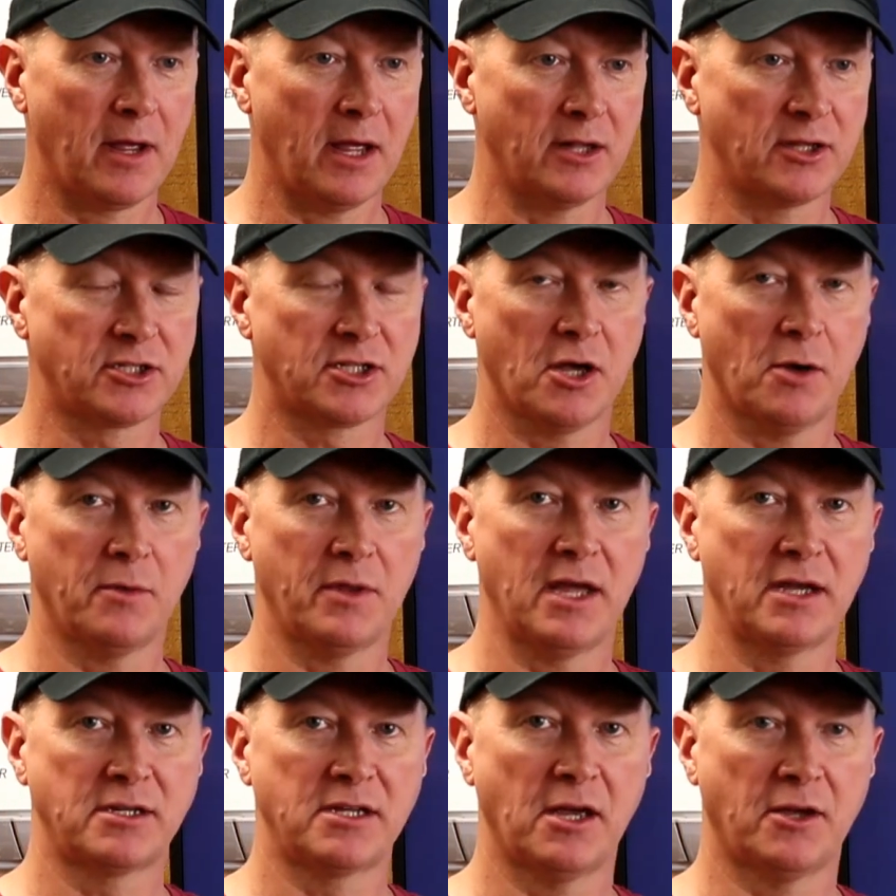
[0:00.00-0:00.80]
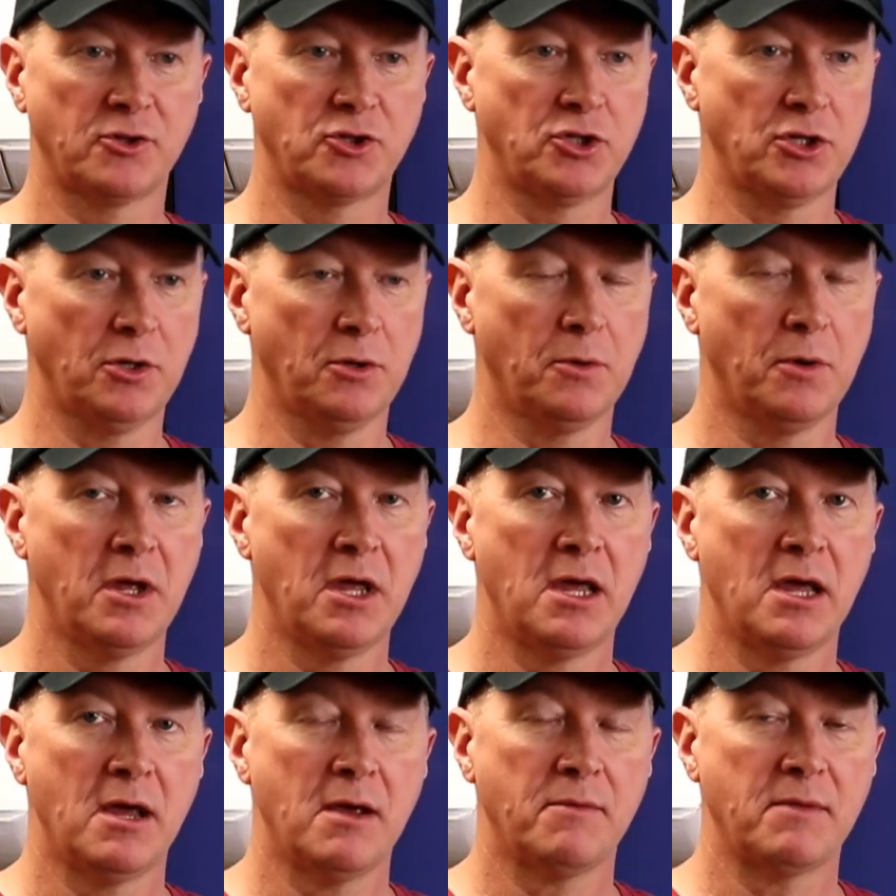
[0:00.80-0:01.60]
And so that tells you
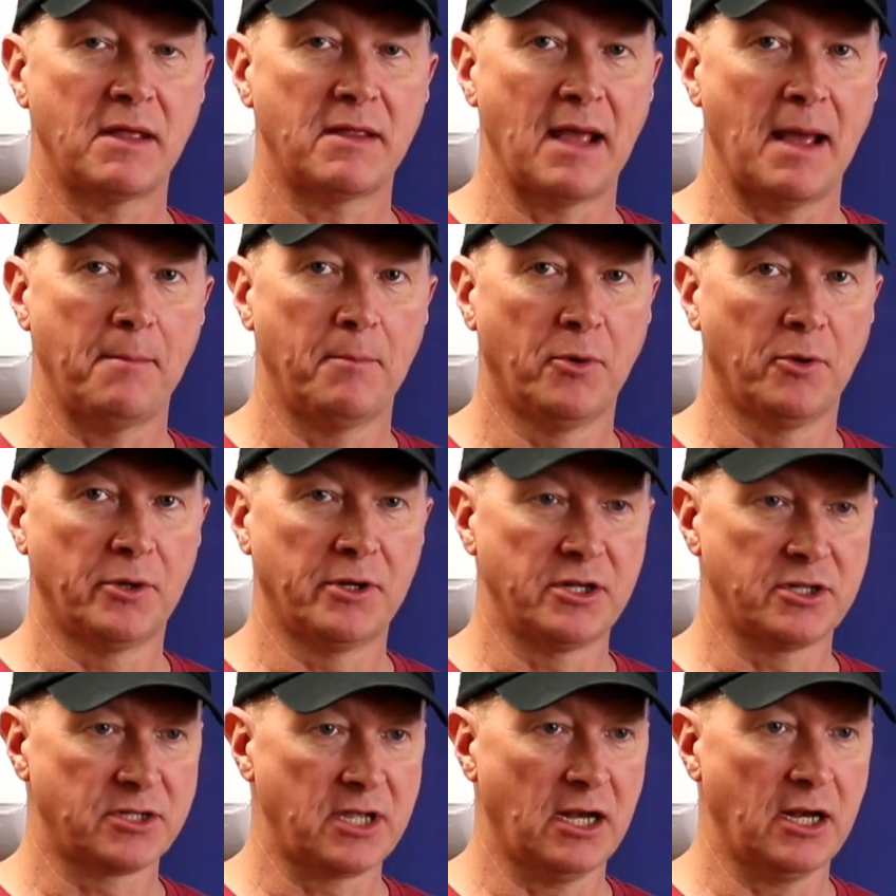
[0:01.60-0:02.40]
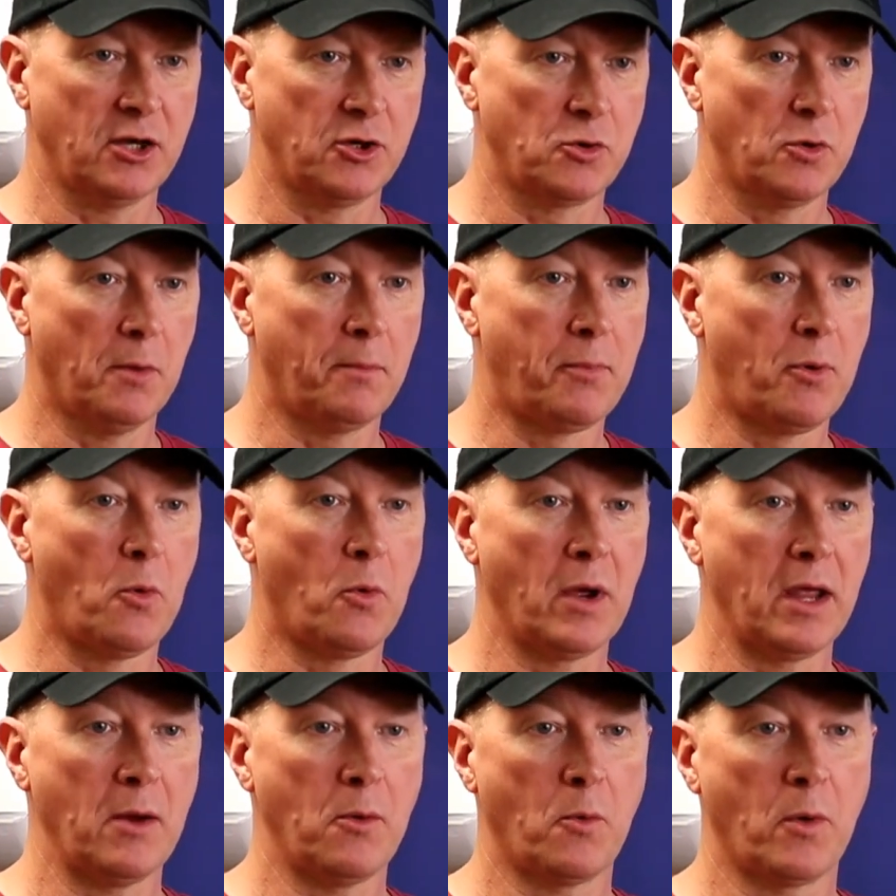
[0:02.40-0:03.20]
that that bullet is getting to a
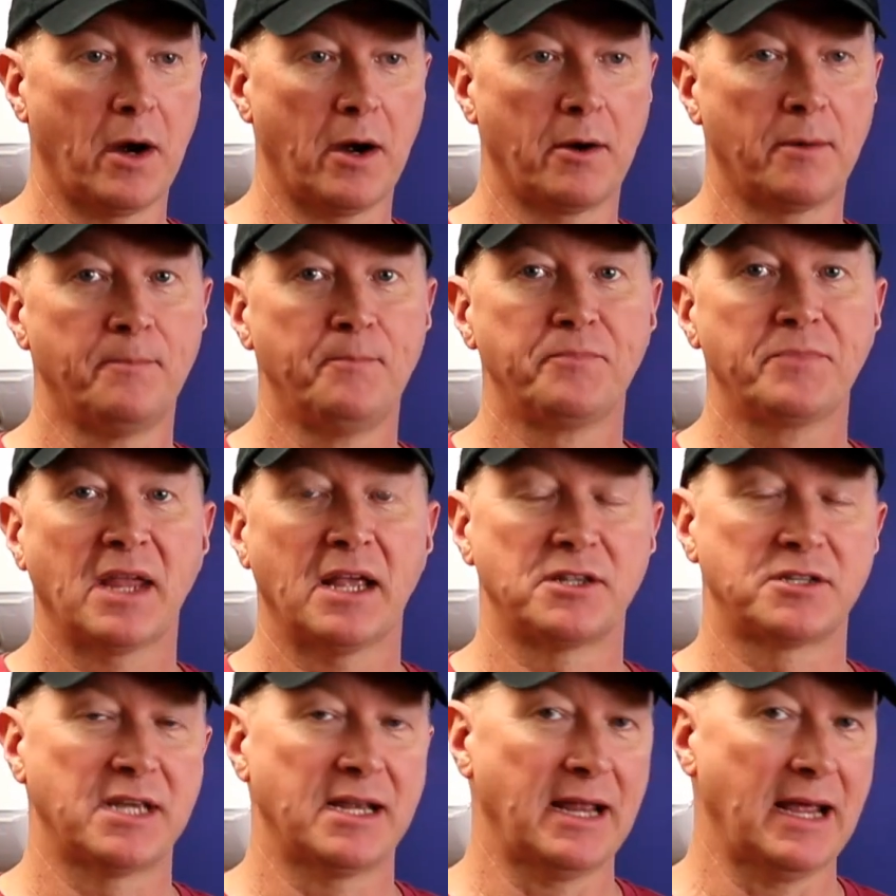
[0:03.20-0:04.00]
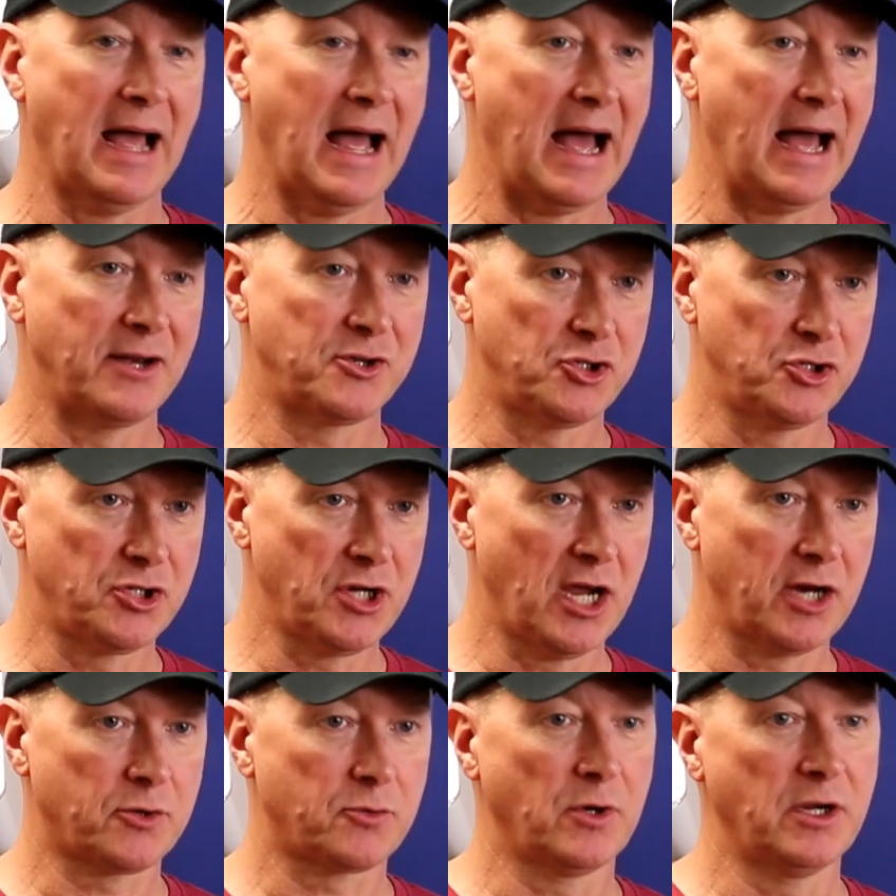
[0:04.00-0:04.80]
point where it's getting high
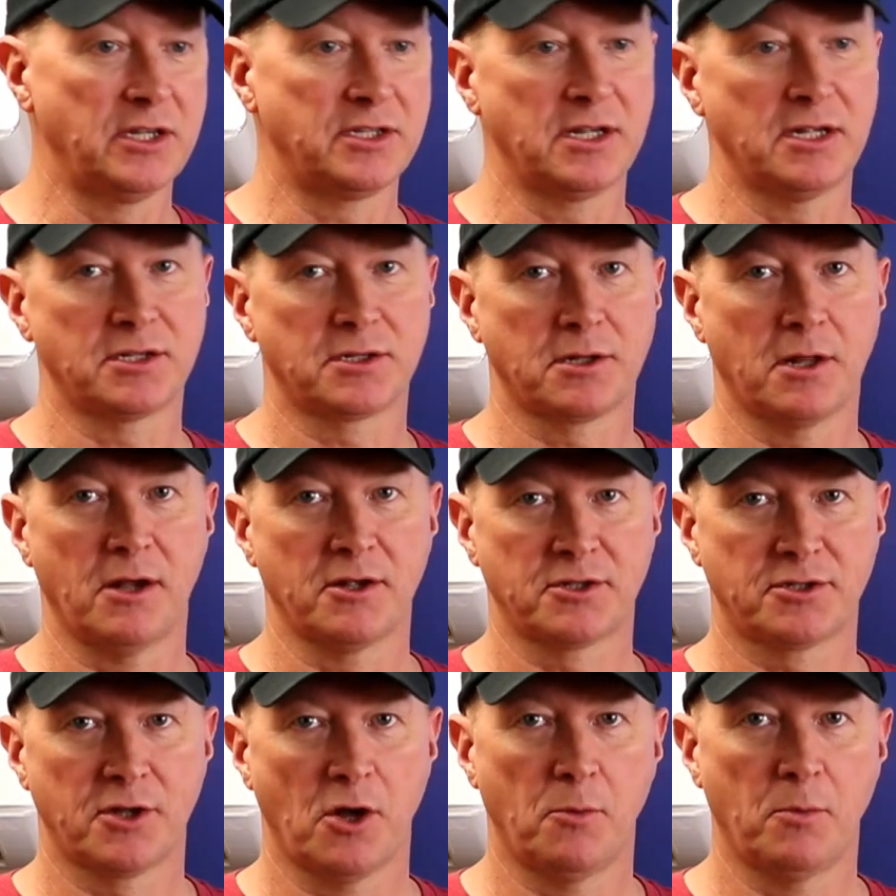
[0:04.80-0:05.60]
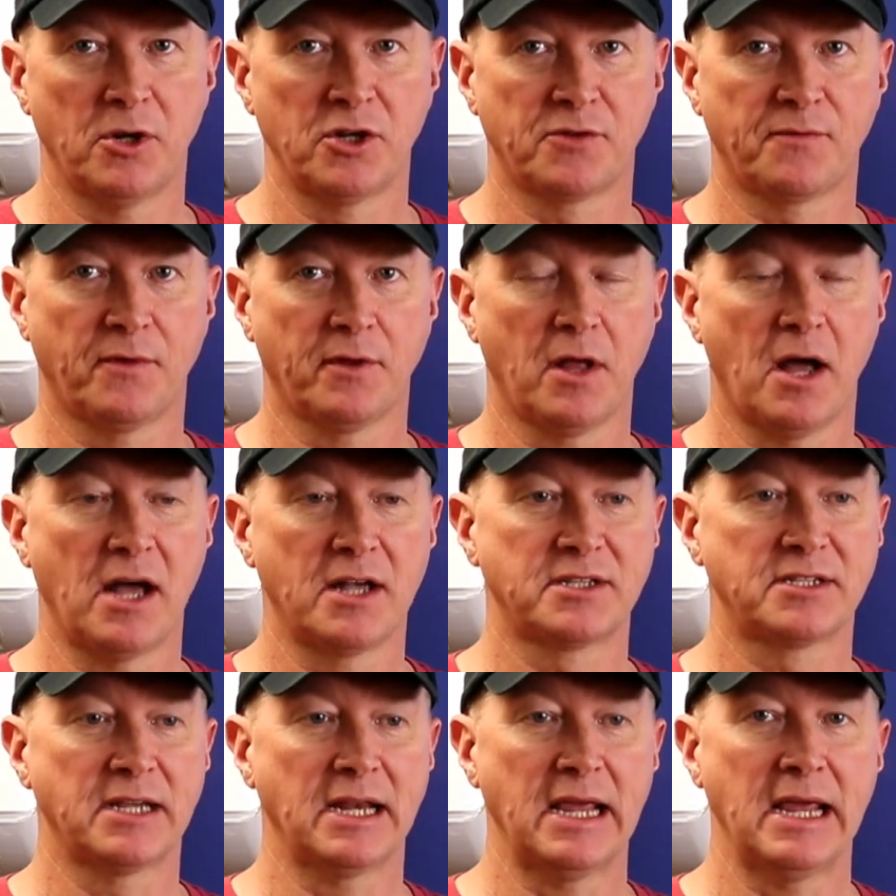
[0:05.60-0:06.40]
trajectories, it's lost so much
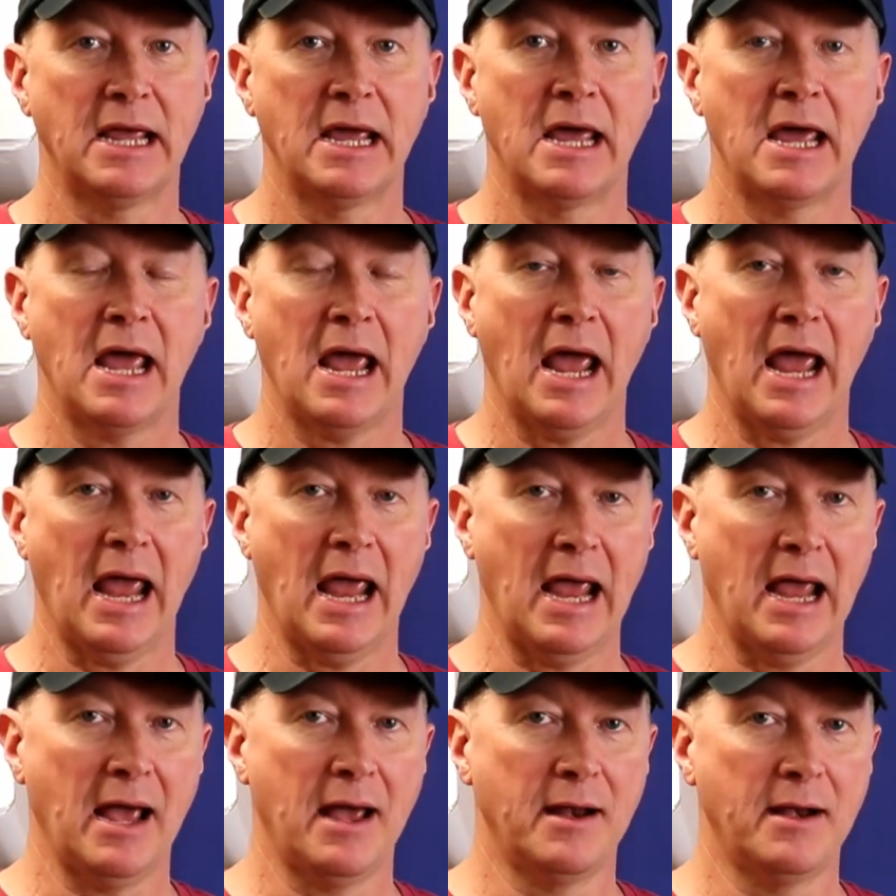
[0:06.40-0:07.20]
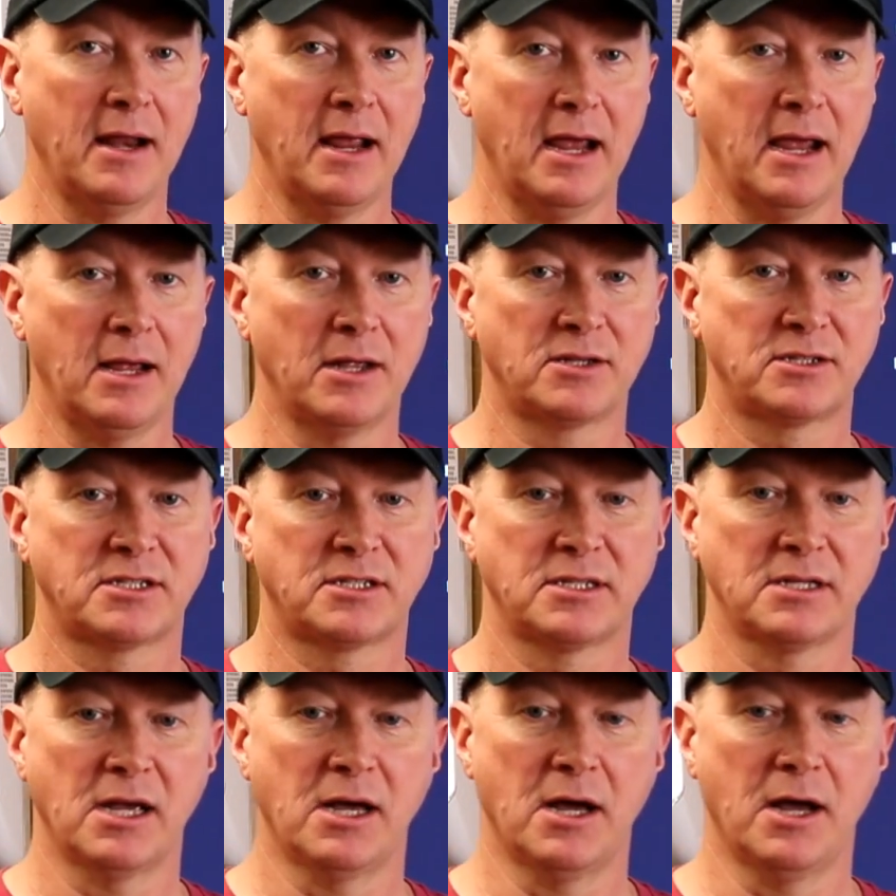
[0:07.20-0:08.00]
velocity, and
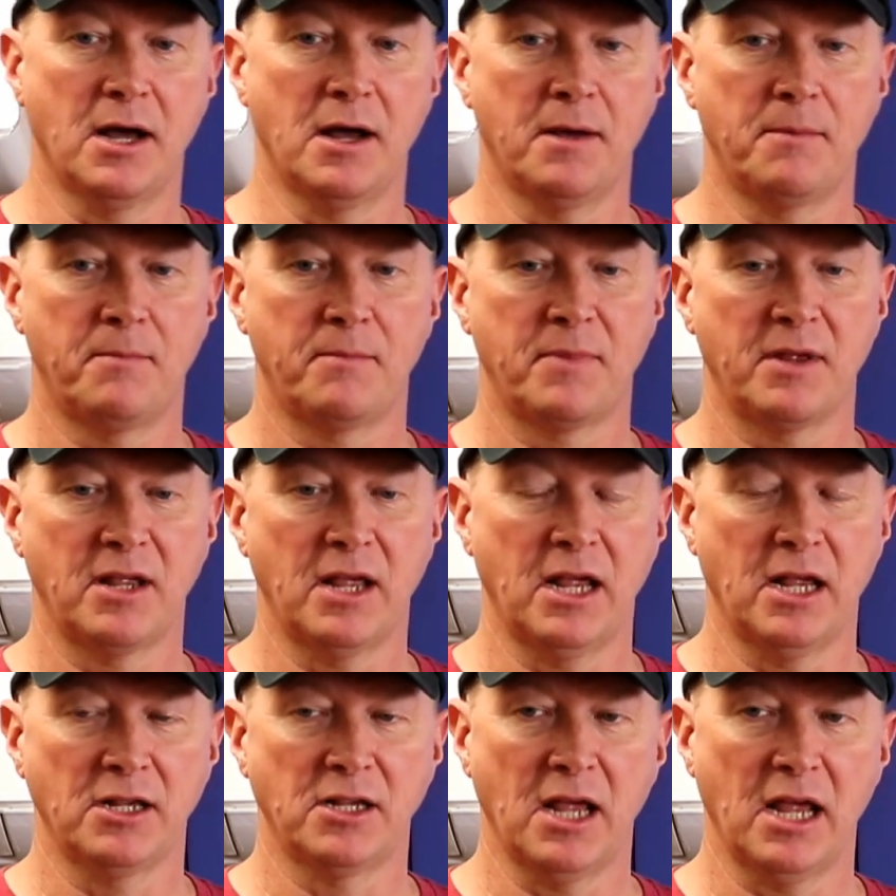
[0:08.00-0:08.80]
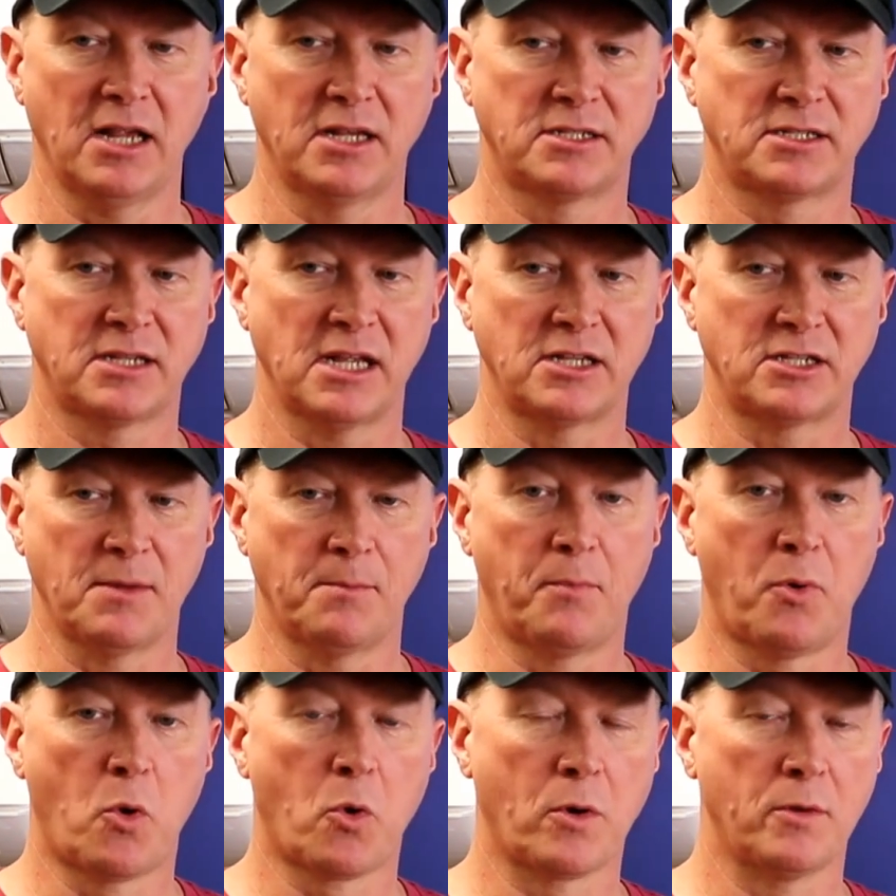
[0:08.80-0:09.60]
it's
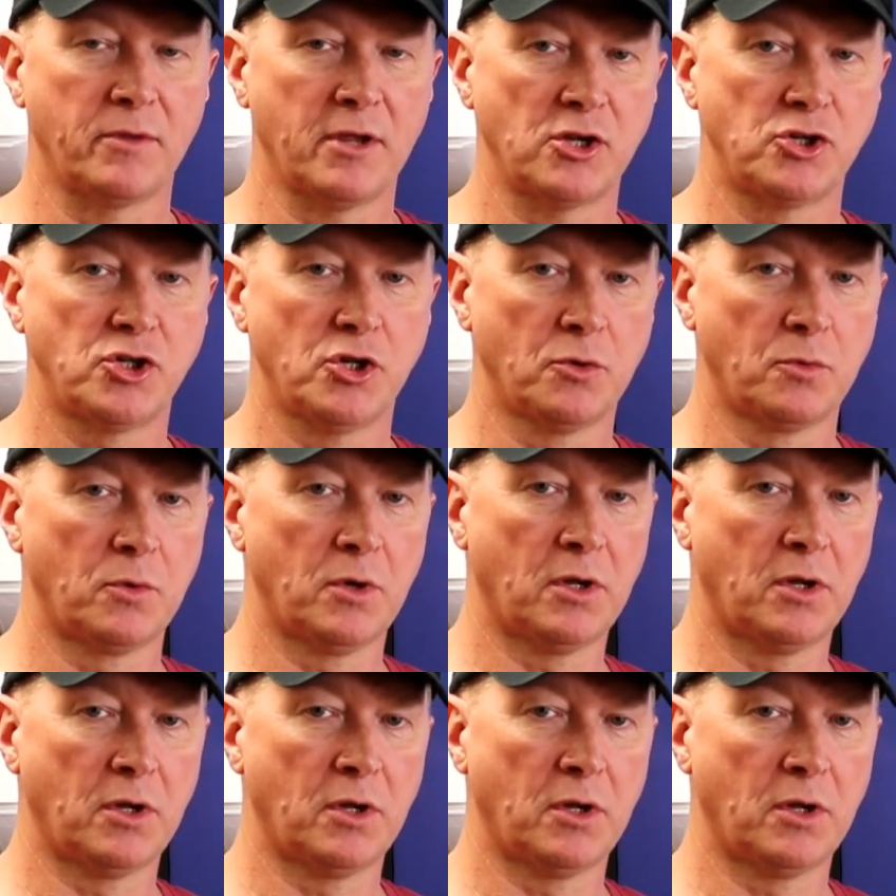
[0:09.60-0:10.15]
important that you